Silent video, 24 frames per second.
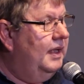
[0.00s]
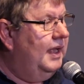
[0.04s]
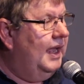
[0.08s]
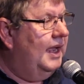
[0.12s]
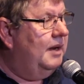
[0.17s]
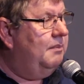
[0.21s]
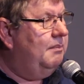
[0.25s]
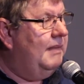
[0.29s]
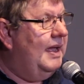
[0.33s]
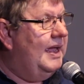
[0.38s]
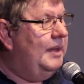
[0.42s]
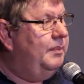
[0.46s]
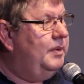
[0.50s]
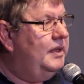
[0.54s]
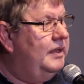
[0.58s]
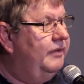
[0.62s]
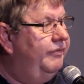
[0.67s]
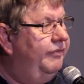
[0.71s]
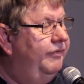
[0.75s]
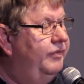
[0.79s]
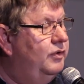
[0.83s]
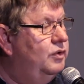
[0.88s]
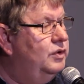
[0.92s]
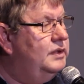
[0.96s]
in maybe a
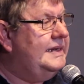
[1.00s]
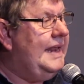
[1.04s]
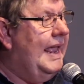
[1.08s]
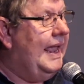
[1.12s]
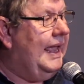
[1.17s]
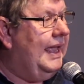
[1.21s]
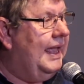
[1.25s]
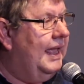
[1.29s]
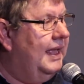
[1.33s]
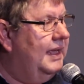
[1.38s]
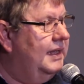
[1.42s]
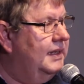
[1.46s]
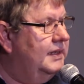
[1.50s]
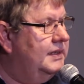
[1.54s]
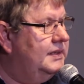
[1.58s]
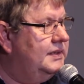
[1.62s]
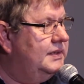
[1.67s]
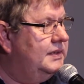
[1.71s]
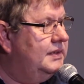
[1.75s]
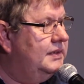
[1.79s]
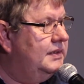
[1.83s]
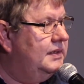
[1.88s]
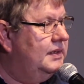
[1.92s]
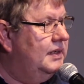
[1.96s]
few
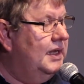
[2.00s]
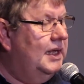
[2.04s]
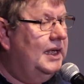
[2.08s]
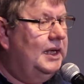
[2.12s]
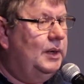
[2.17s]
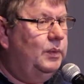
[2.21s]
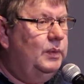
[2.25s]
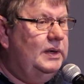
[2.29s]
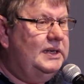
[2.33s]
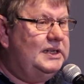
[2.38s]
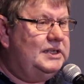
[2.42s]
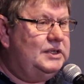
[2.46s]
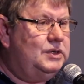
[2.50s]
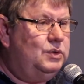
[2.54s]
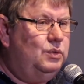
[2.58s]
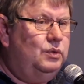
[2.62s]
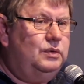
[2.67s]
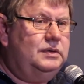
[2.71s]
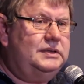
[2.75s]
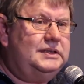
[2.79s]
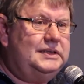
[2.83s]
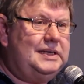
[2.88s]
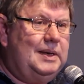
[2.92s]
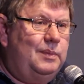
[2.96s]
decades, we
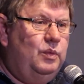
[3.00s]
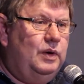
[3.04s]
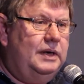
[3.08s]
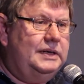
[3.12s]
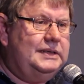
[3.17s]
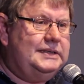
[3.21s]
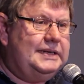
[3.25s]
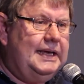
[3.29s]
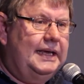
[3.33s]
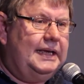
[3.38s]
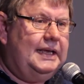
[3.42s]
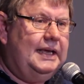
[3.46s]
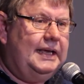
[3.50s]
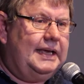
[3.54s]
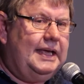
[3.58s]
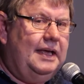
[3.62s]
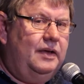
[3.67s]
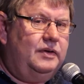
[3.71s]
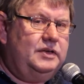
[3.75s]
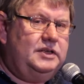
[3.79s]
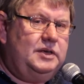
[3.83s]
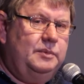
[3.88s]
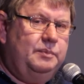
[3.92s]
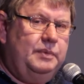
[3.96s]
saw someone take
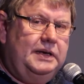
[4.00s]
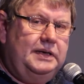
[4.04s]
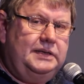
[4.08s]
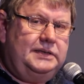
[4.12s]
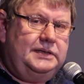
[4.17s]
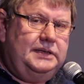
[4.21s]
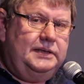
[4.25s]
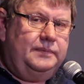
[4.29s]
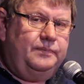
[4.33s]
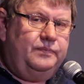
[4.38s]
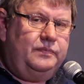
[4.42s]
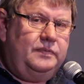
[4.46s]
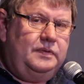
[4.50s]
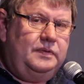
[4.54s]
accountability.